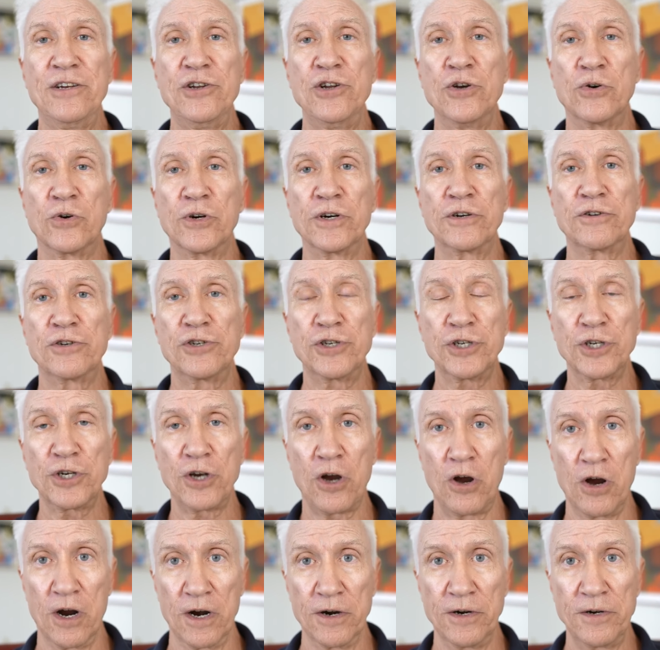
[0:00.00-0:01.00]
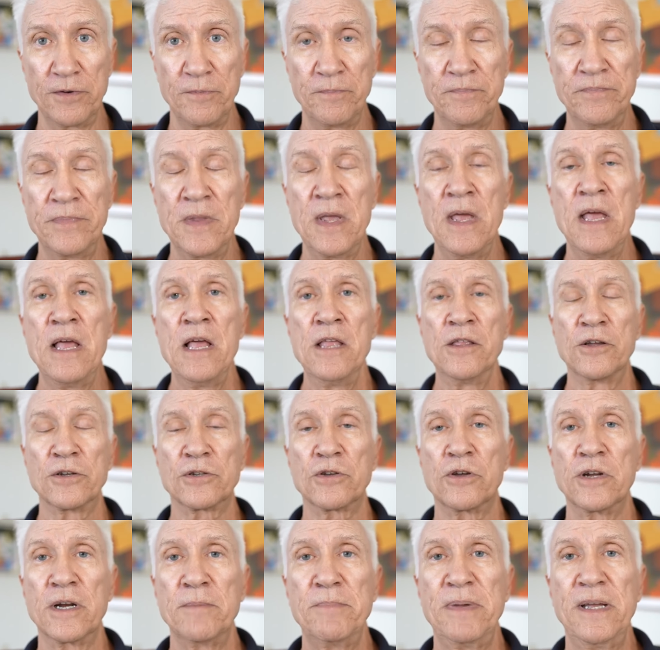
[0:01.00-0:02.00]
your chart, there's
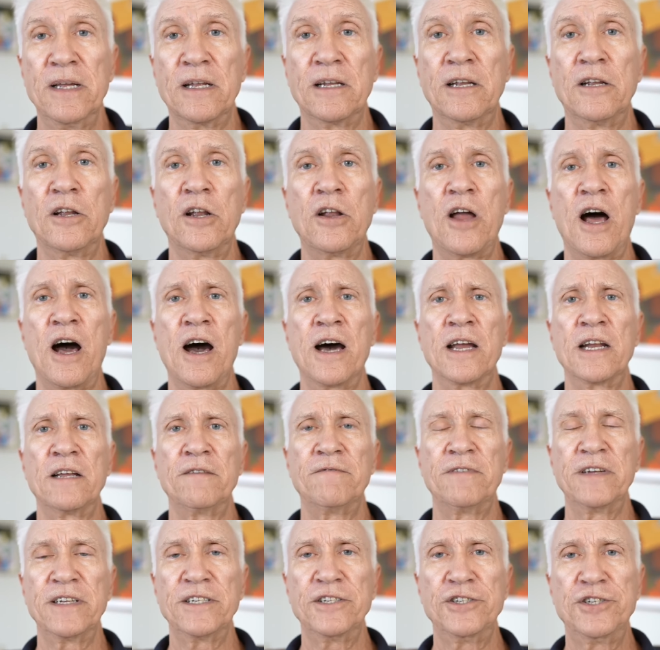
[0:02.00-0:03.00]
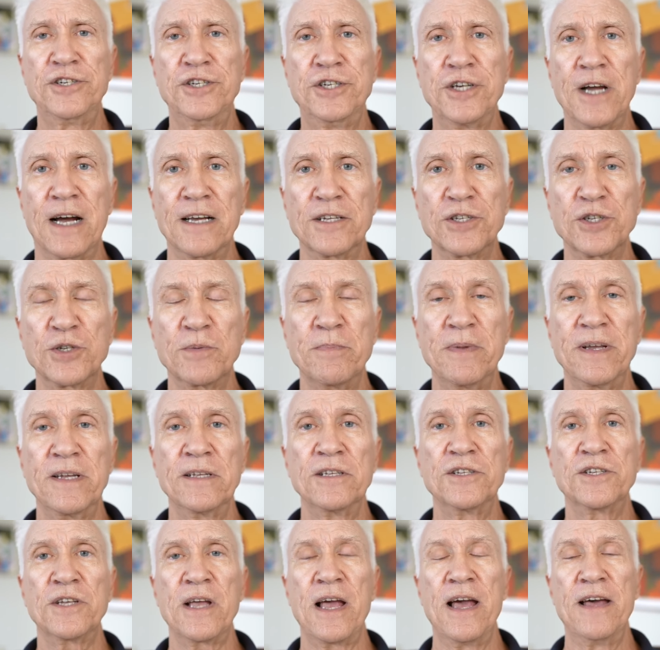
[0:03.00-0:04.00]
going to be a lot of
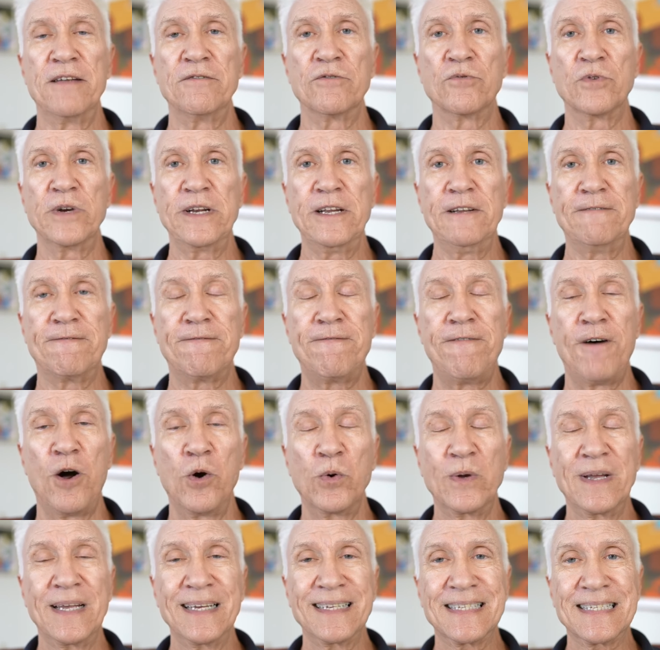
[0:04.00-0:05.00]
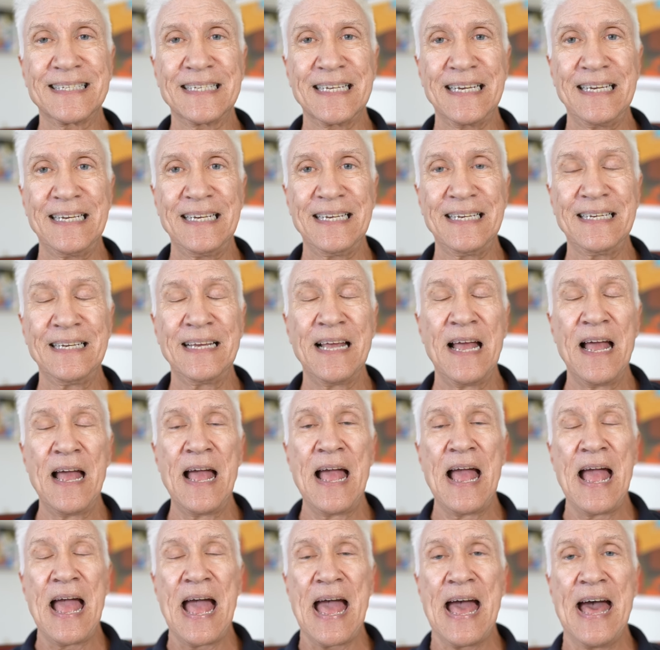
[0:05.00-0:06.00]
adjustments and refocusing,
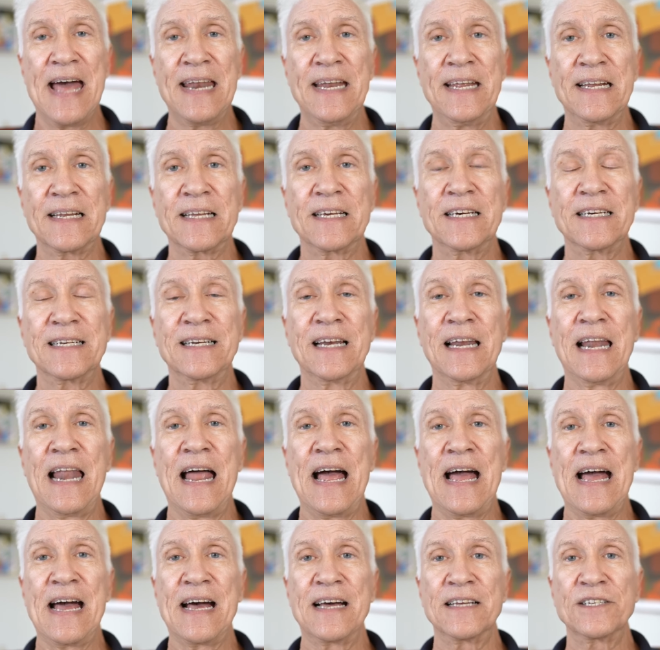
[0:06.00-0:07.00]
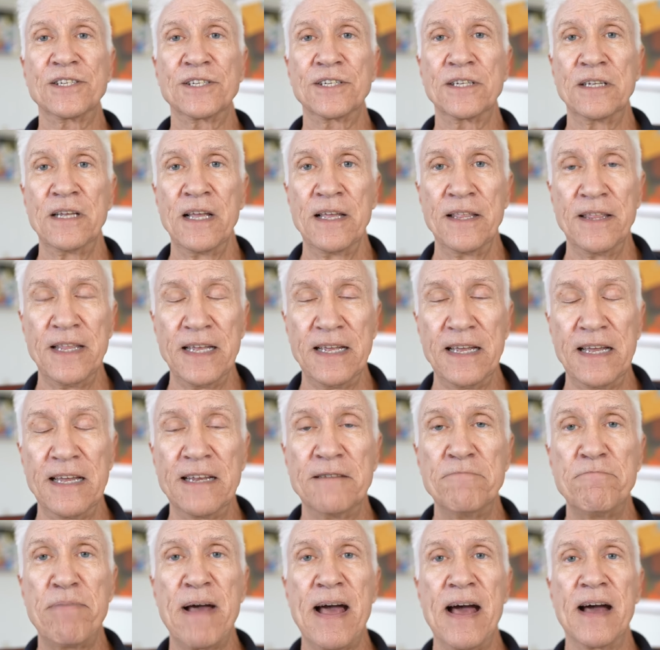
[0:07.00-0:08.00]
and it could last, the
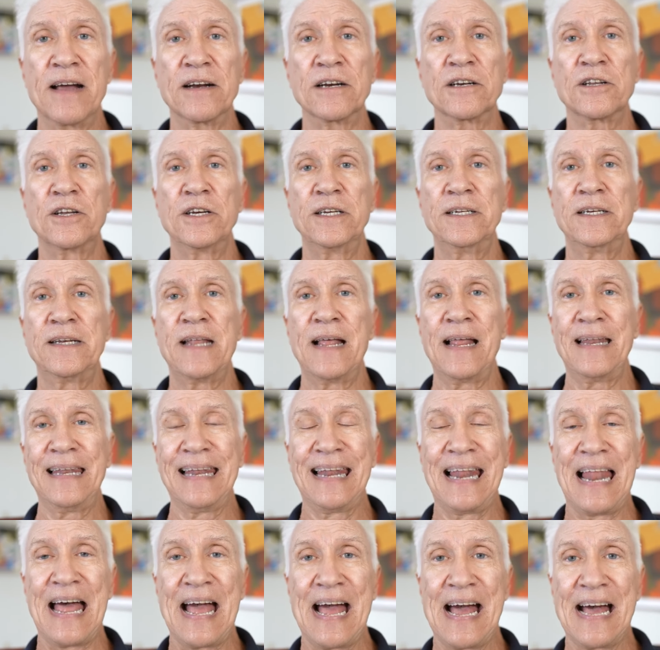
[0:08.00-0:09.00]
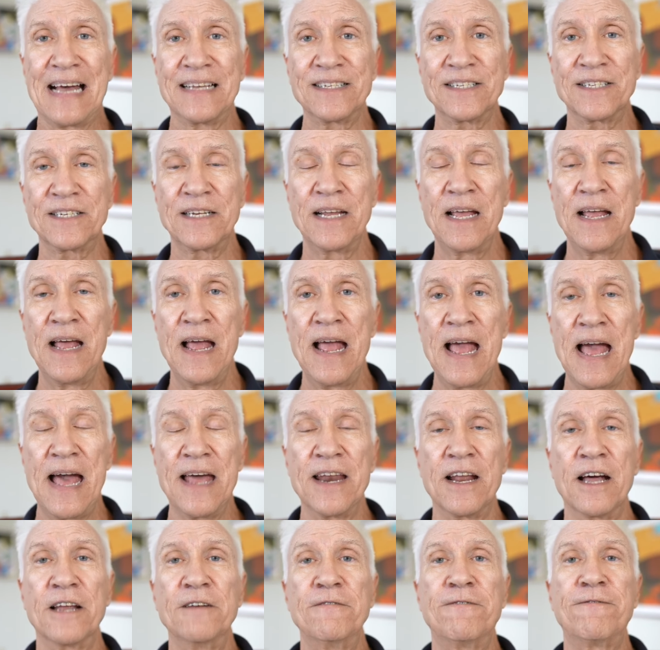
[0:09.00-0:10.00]
impact could last
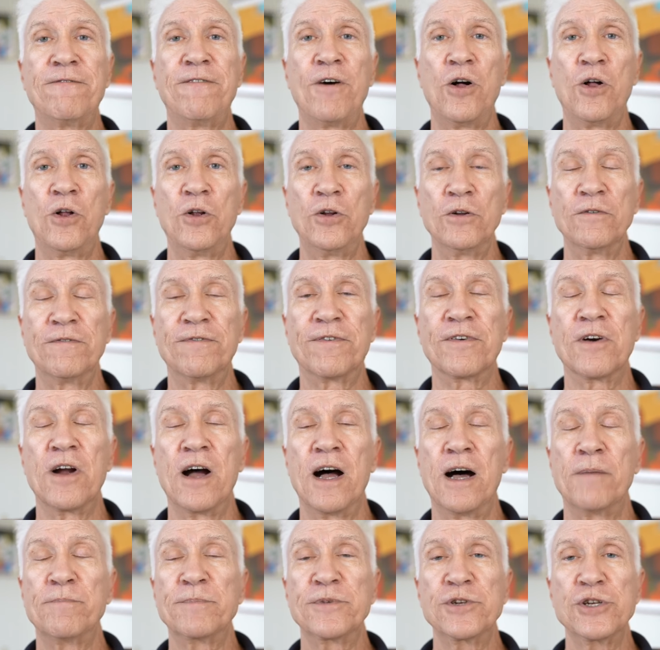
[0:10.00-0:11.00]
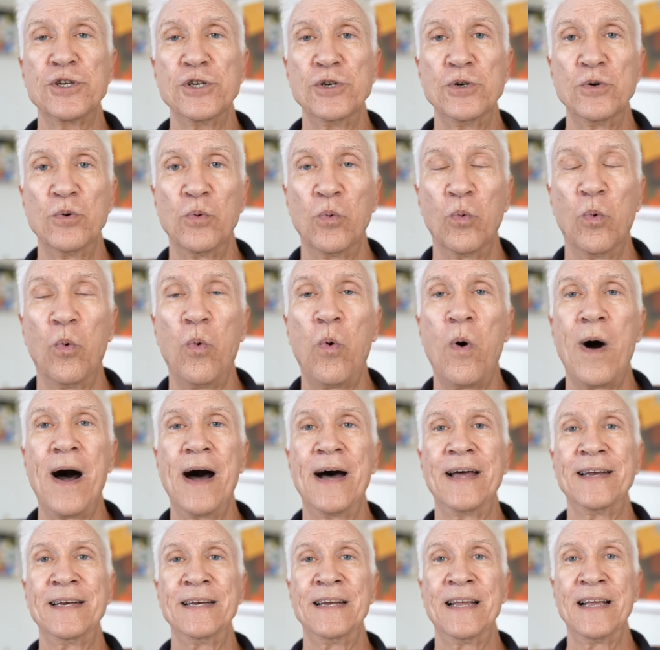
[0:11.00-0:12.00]
and unfold for up to
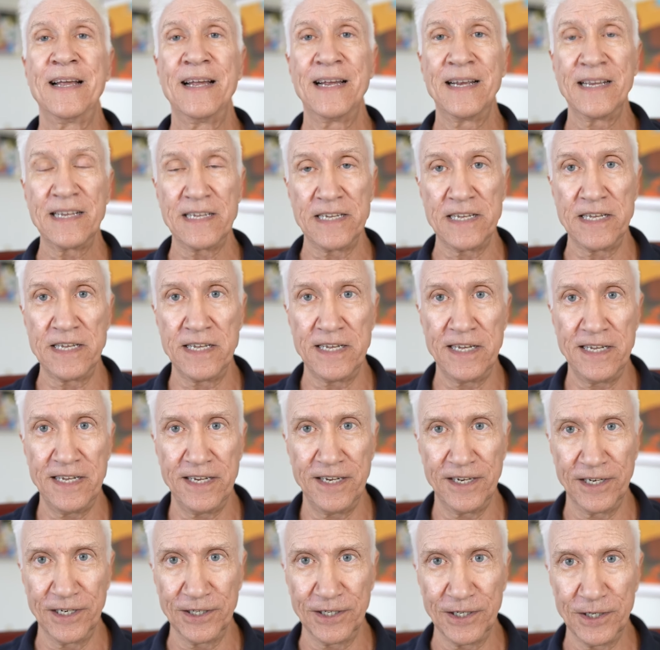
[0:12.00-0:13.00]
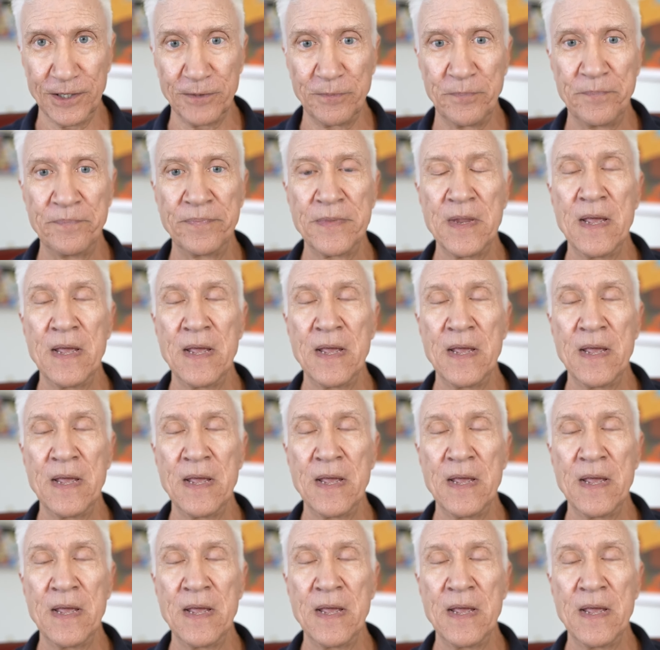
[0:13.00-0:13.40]
1 year.